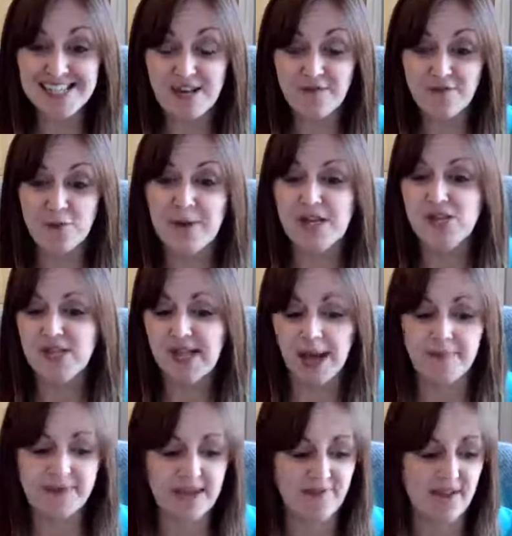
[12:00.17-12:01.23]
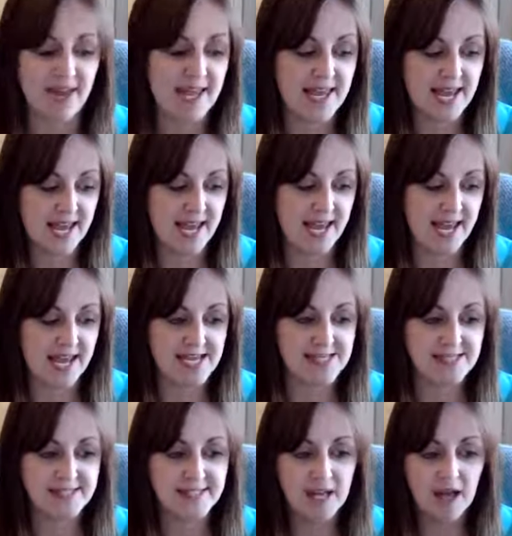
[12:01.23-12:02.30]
information that I'm giving is